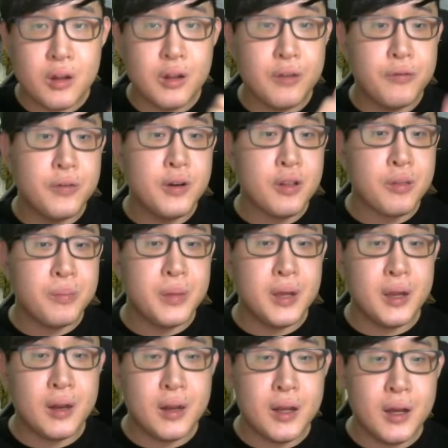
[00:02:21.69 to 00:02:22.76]
The first
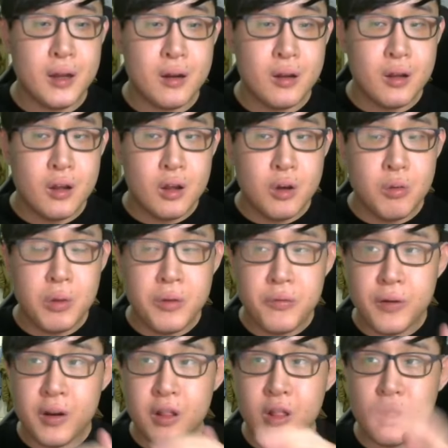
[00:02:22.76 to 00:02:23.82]
being that we
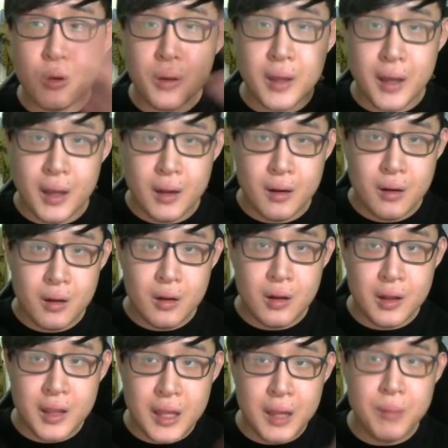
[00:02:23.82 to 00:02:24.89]
first look at
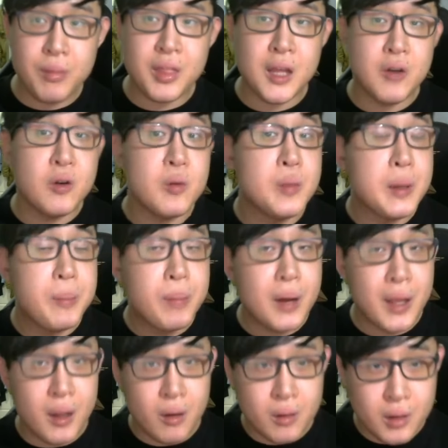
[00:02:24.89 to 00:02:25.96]
the games that will be
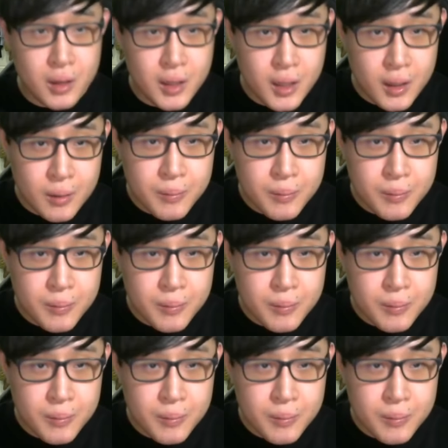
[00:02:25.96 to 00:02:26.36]
played on the day.